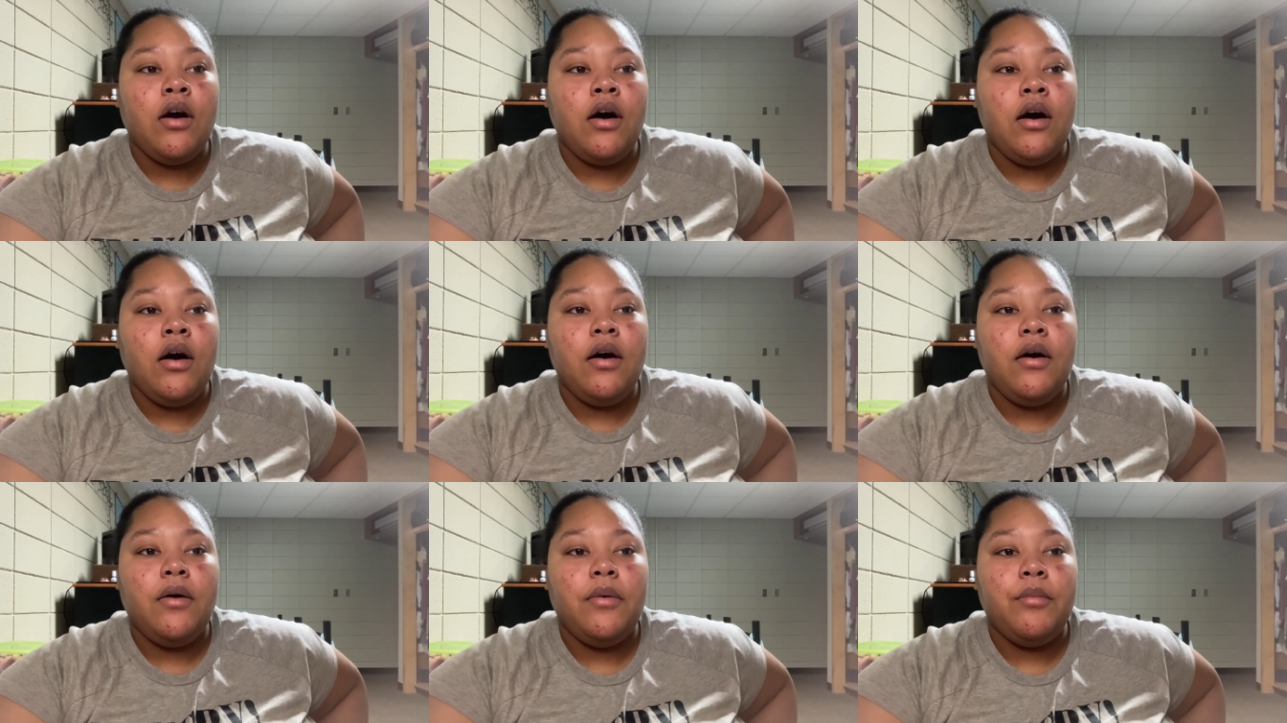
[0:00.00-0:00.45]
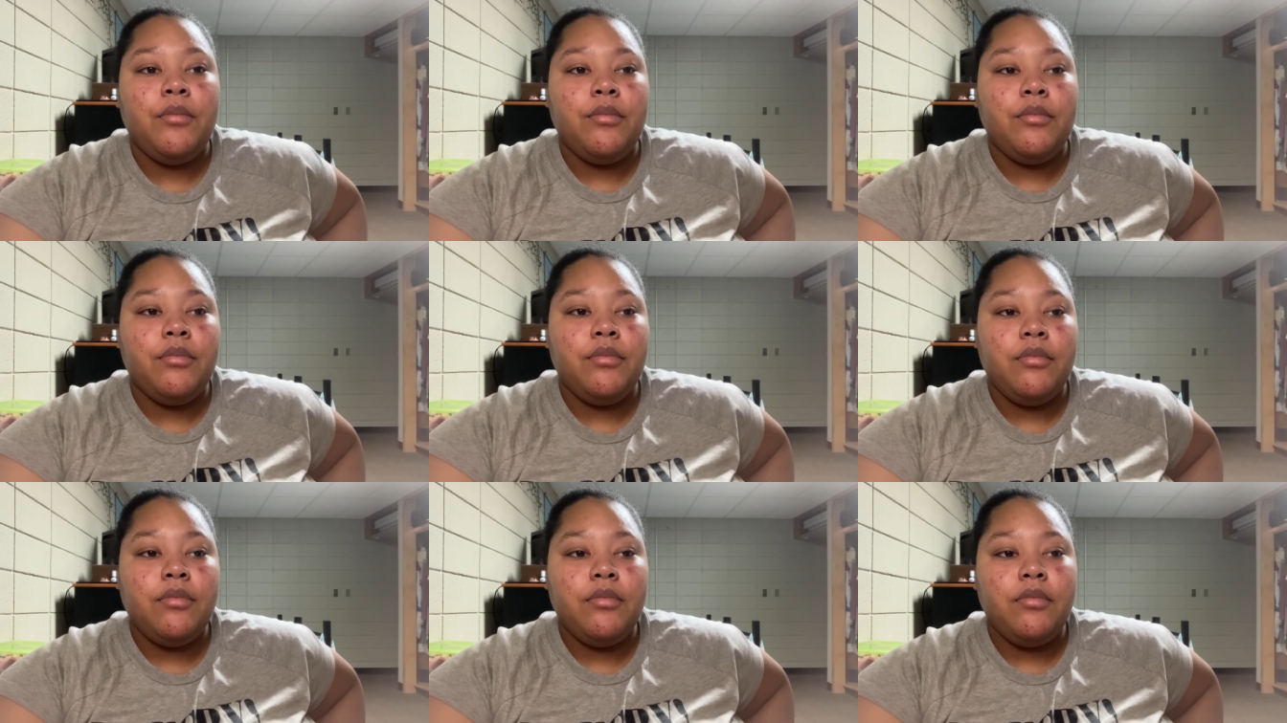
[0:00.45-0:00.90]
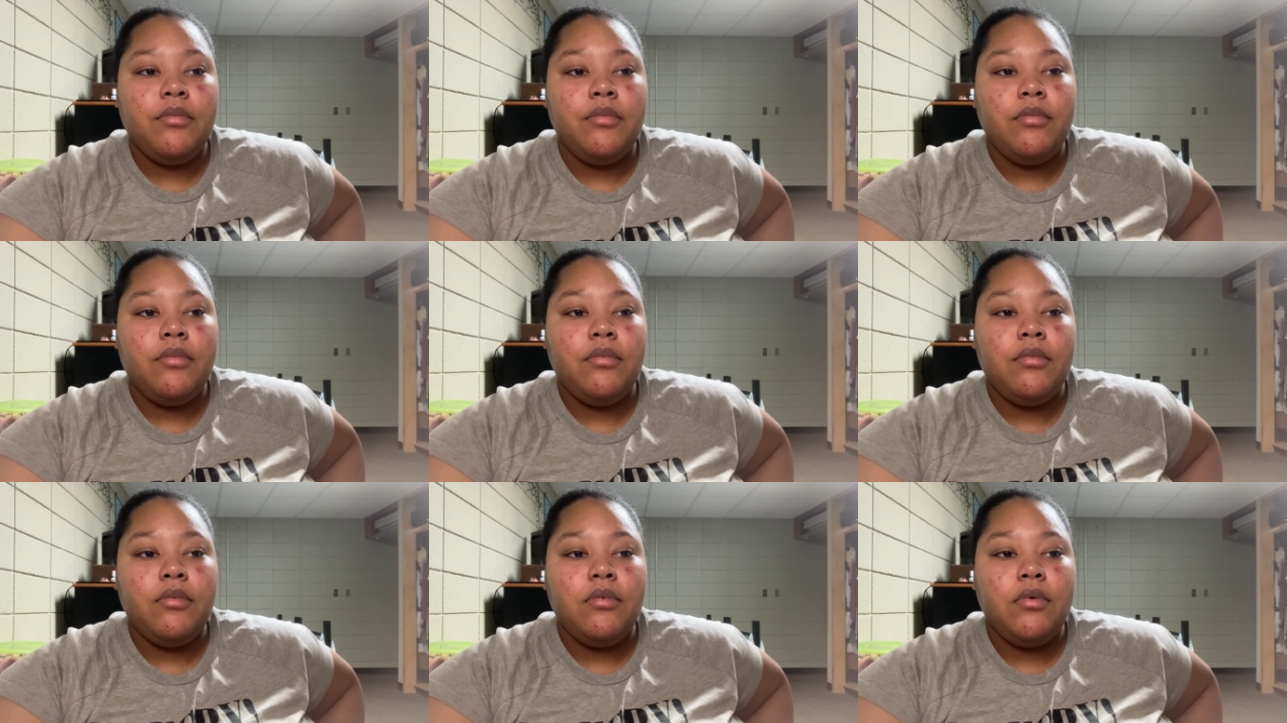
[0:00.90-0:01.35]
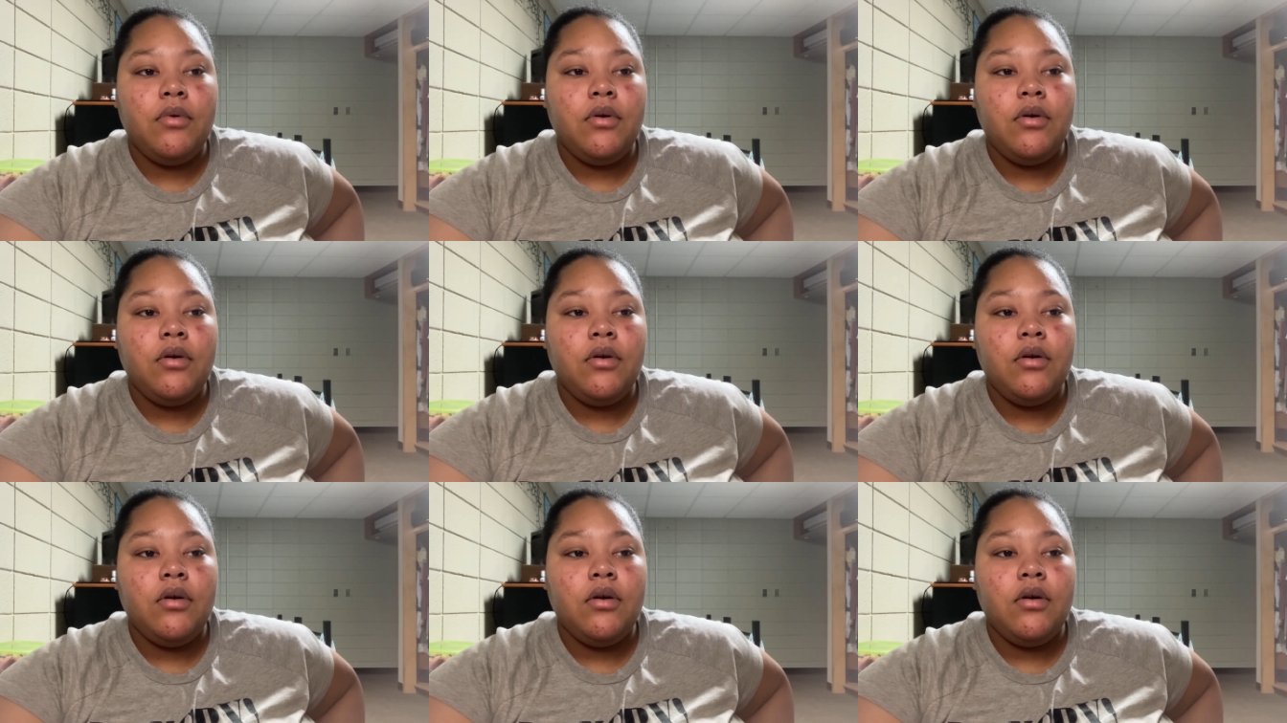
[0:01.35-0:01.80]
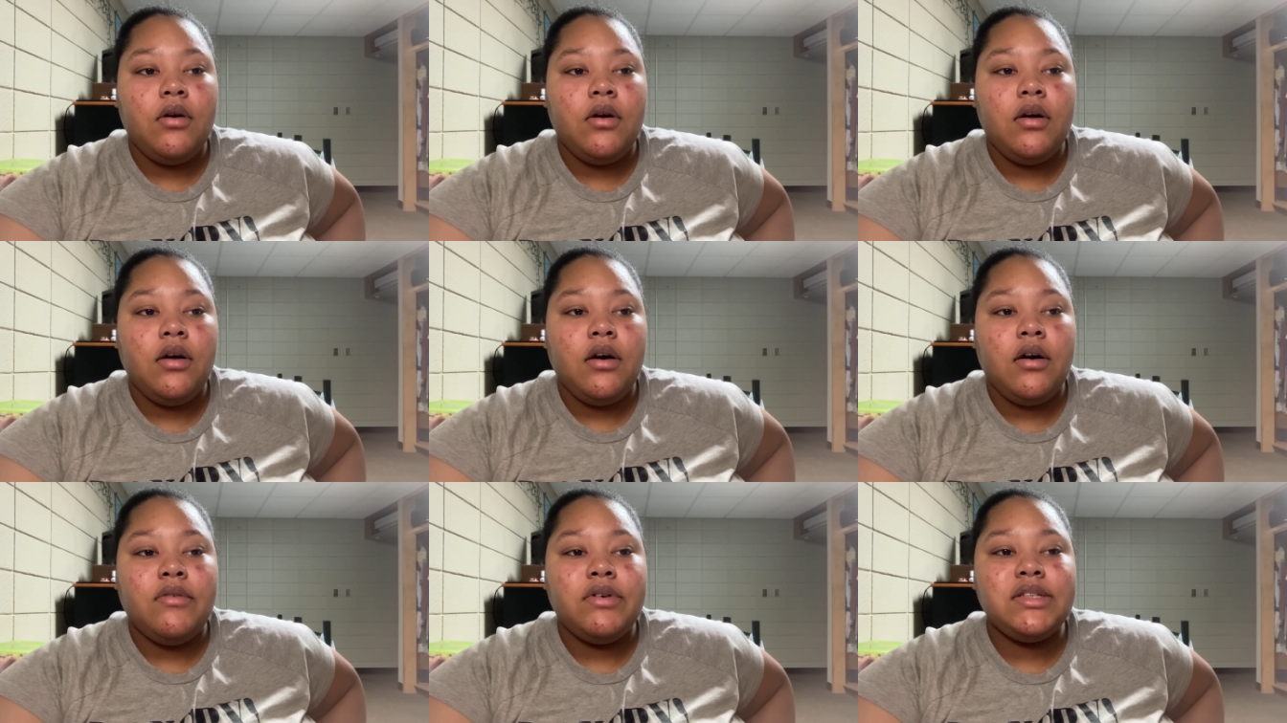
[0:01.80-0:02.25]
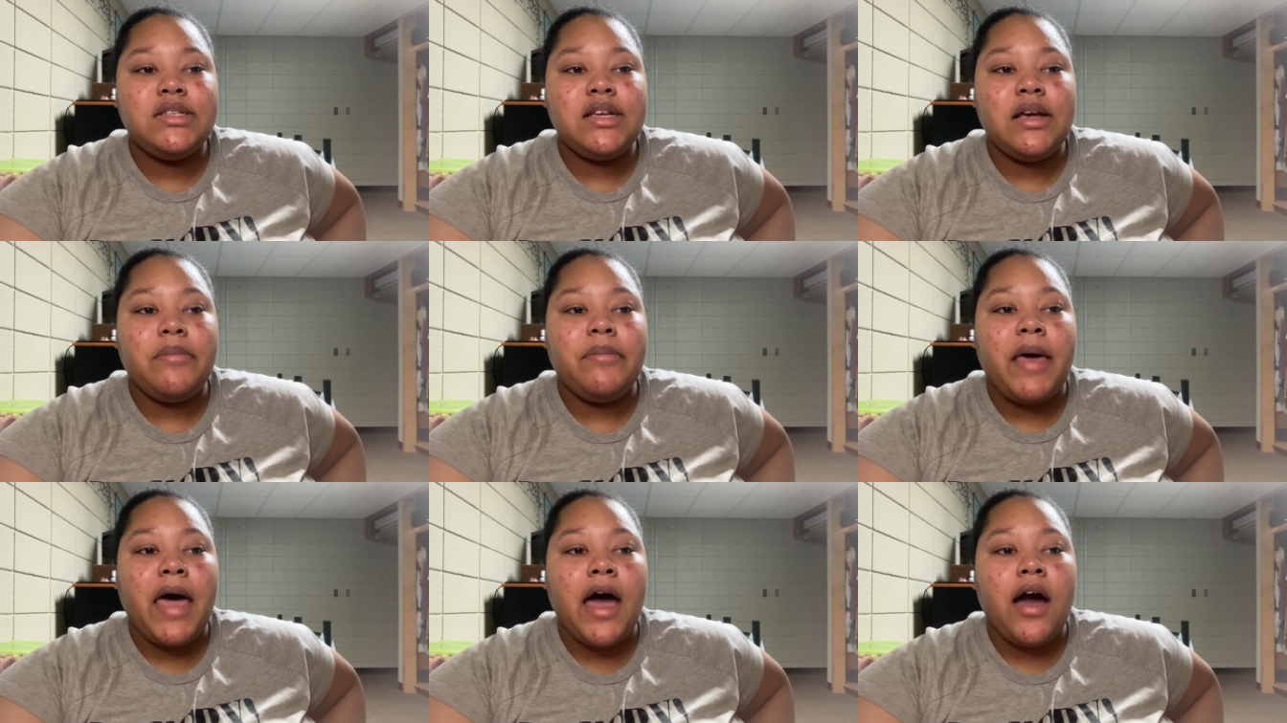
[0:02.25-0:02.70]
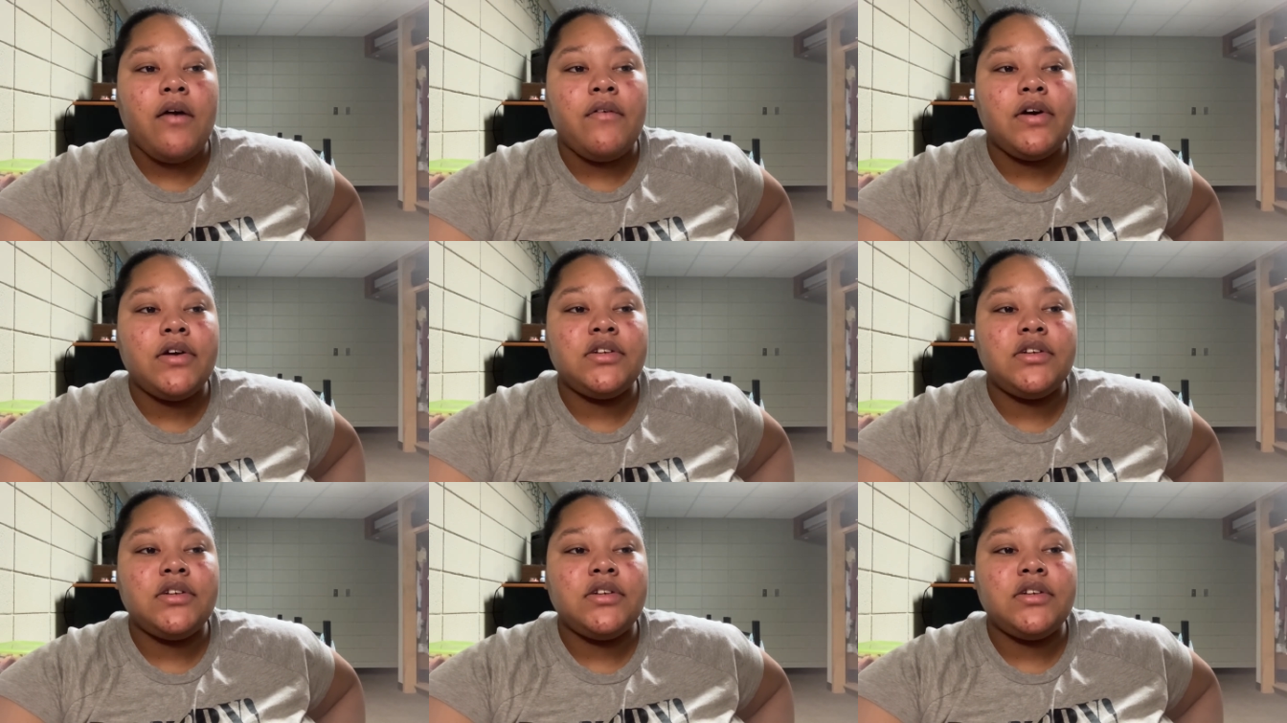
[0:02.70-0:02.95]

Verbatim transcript: I wouldn't say power,